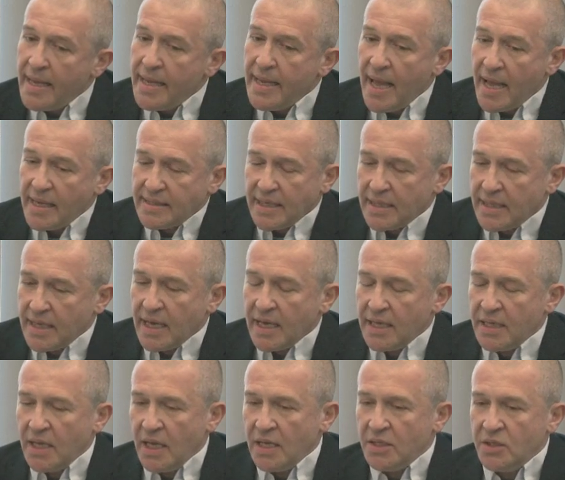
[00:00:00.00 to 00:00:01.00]
Yes, I think
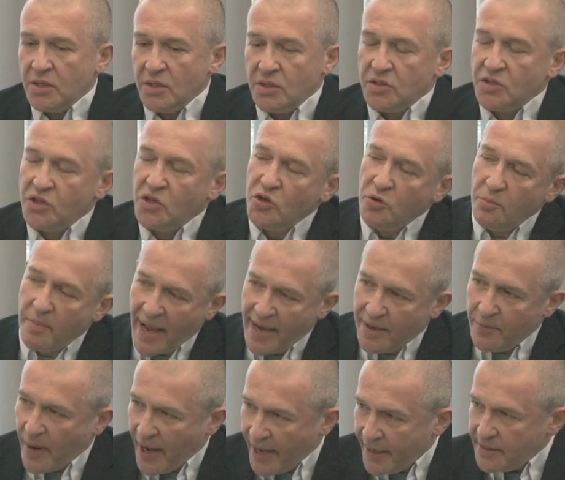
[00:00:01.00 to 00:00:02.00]
in, in two
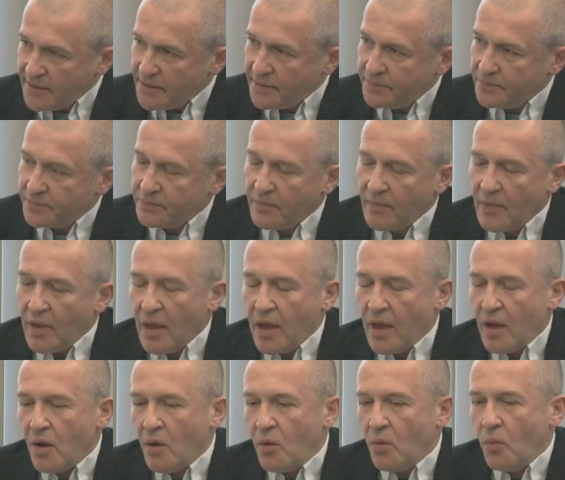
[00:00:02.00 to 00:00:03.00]
main ways.
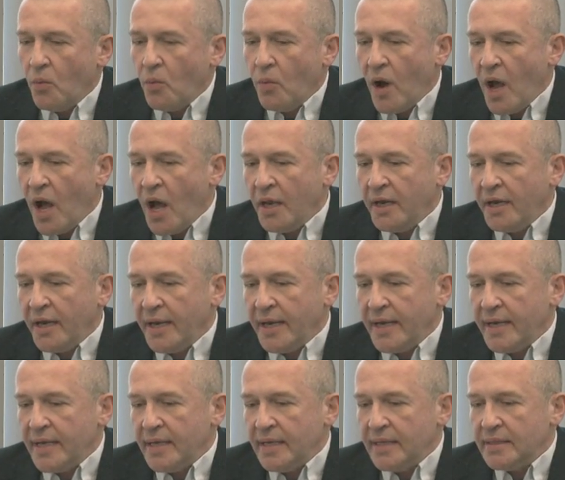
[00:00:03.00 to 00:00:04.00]
Uh, one
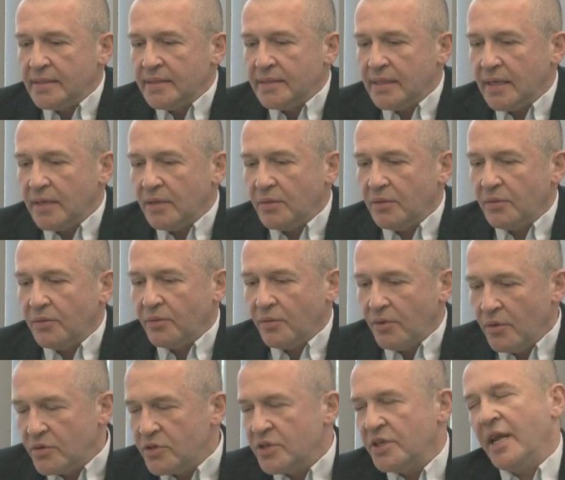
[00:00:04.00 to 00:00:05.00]
is that
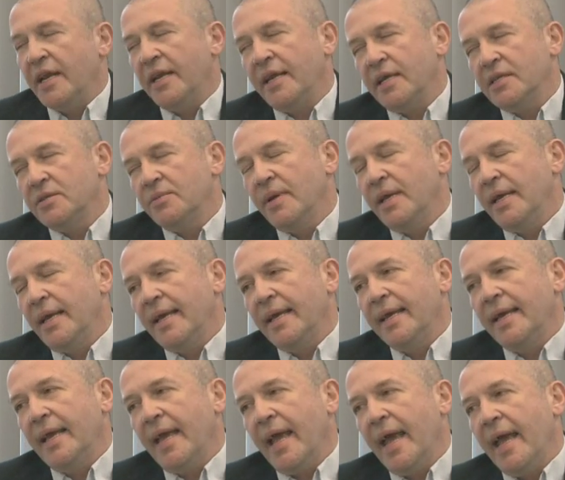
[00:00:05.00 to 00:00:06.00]
through genetics we
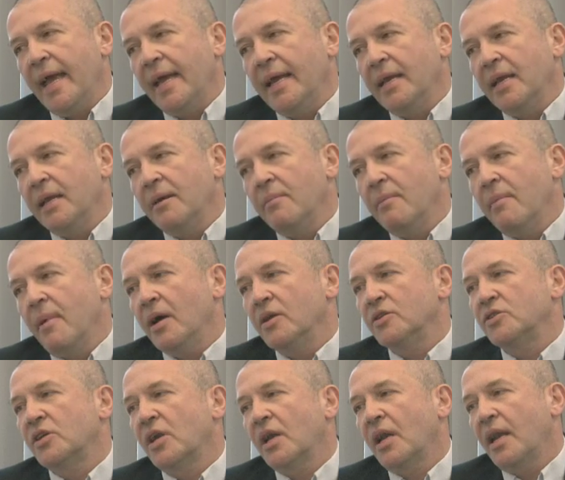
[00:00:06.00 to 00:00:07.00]
can gain a
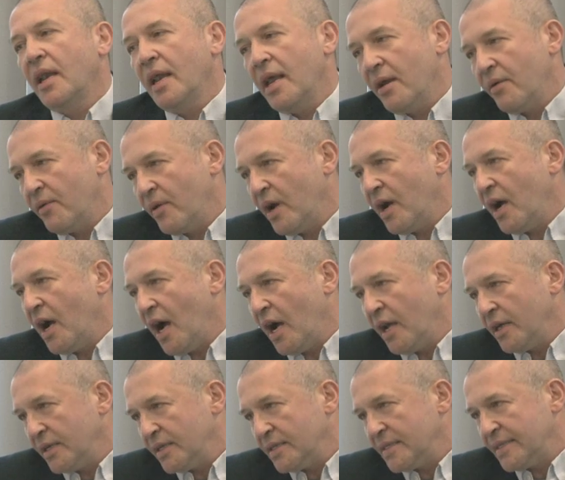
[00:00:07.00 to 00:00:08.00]
much clearer
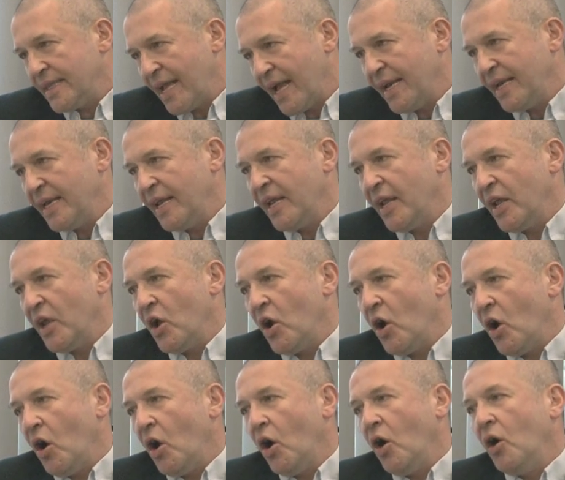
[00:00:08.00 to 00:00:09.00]
understanding
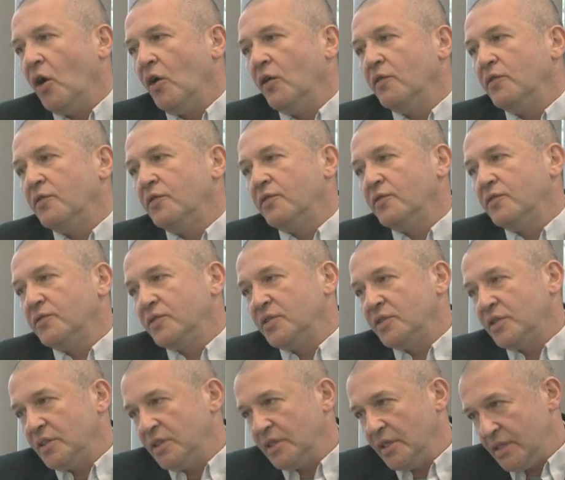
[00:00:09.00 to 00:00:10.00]
of
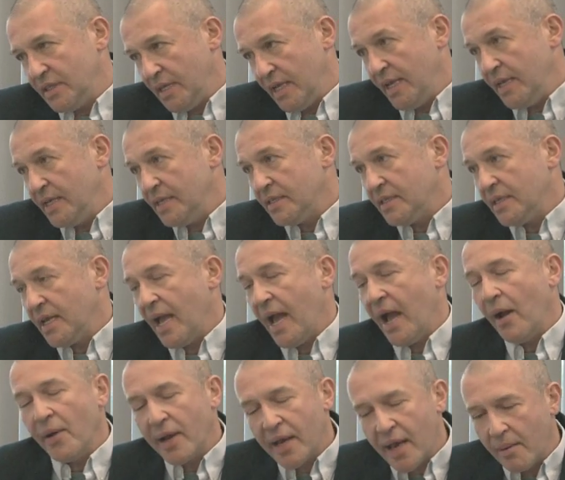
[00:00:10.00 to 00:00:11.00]
disease,
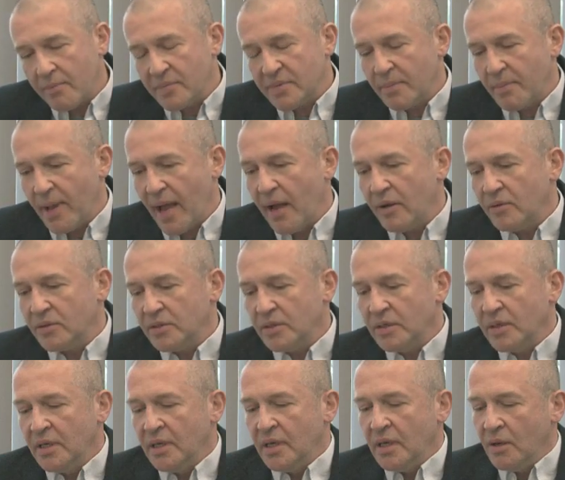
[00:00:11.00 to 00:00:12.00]
how it comes about,
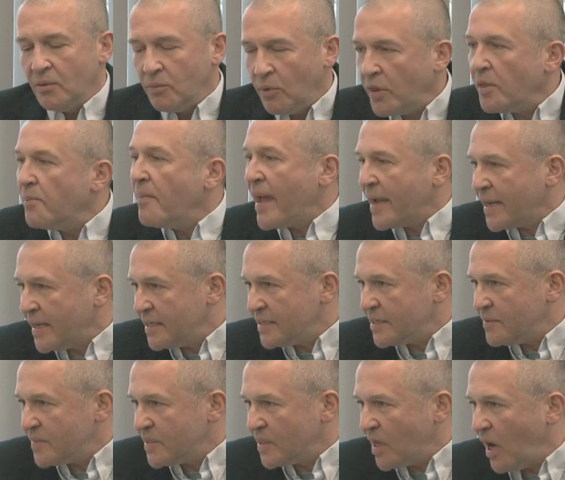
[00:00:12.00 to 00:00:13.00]
what the
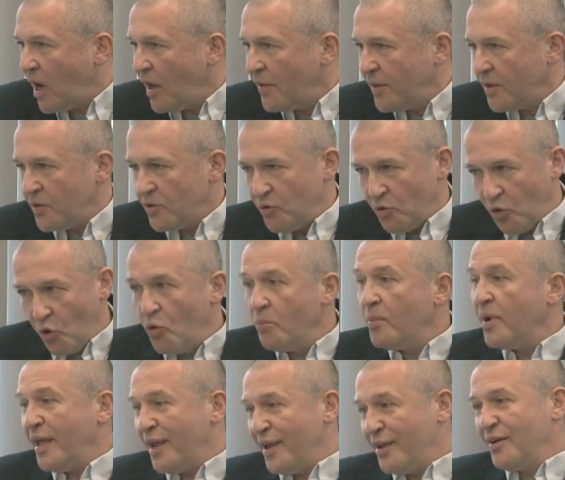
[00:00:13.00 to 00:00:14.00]
mechanisms are that
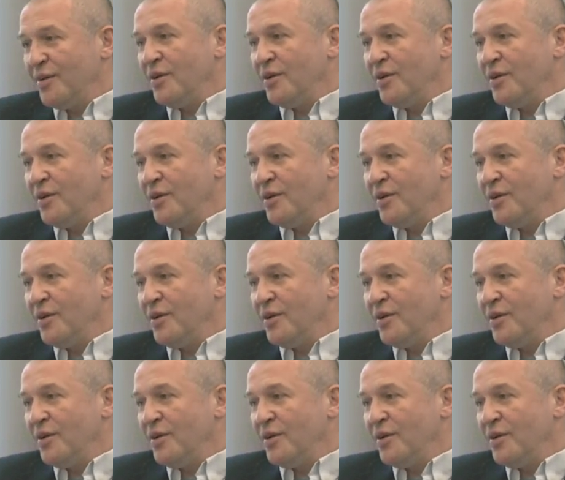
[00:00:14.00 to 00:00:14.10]
normally